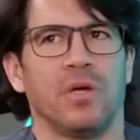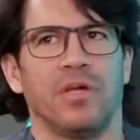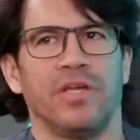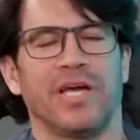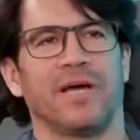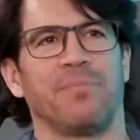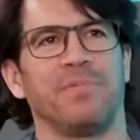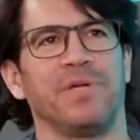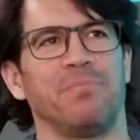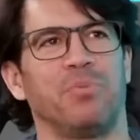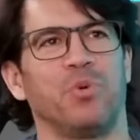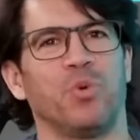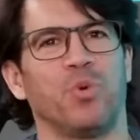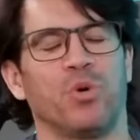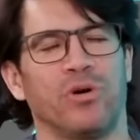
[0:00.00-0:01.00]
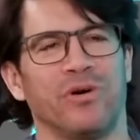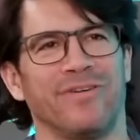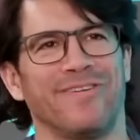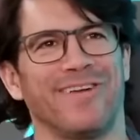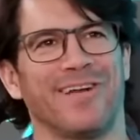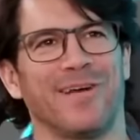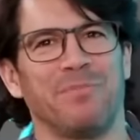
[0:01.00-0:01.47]
Yeah, I've been poor
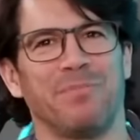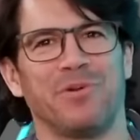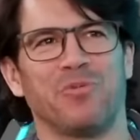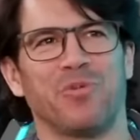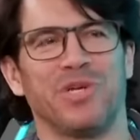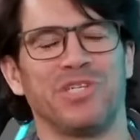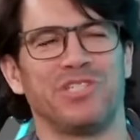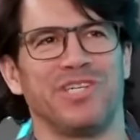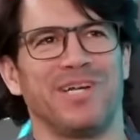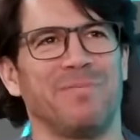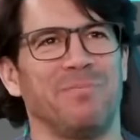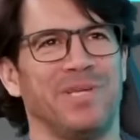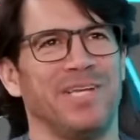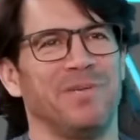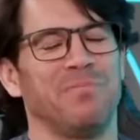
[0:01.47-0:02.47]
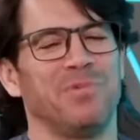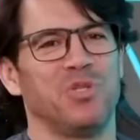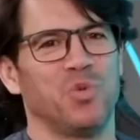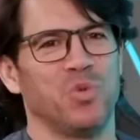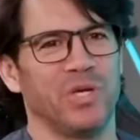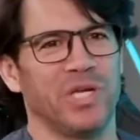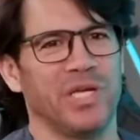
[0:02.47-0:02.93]
and I've been rich and I've been in
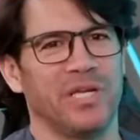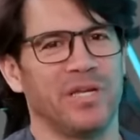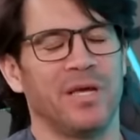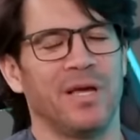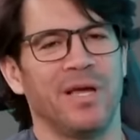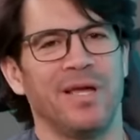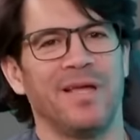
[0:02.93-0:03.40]
between.